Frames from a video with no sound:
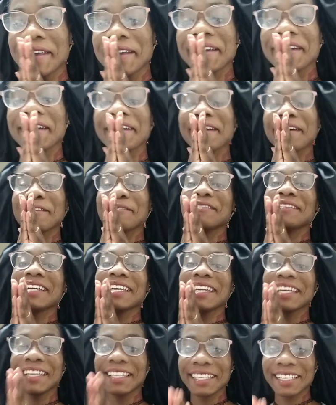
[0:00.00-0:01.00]
I'm going to
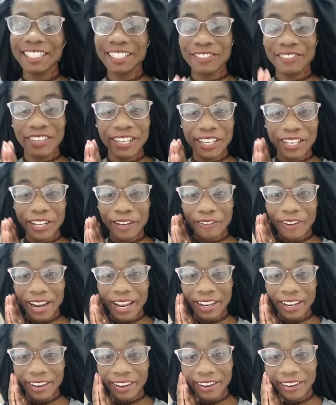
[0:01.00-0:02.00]
end this video right
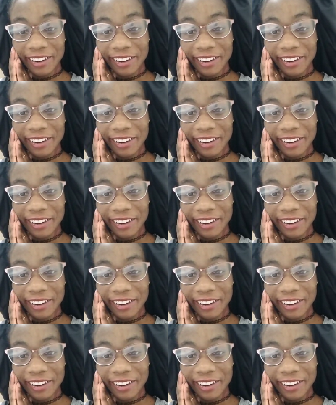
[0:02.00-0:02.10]
here,